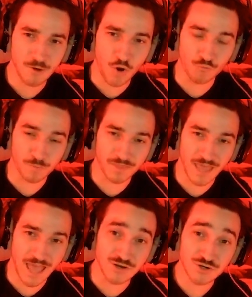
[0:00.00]
over by
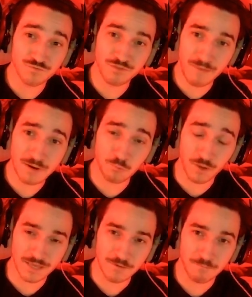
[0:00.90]
the end of the med
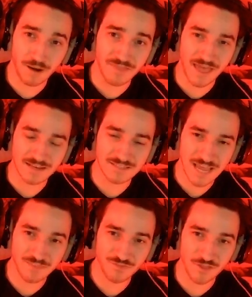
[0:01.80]
wing, by that
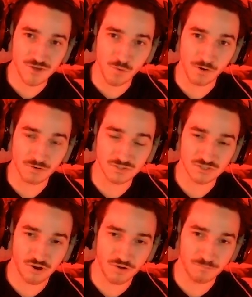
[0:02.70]
tent that you go in on,
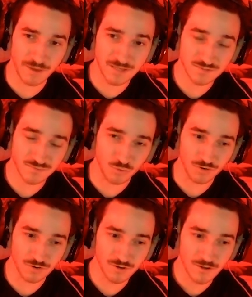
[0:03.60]
on base floor.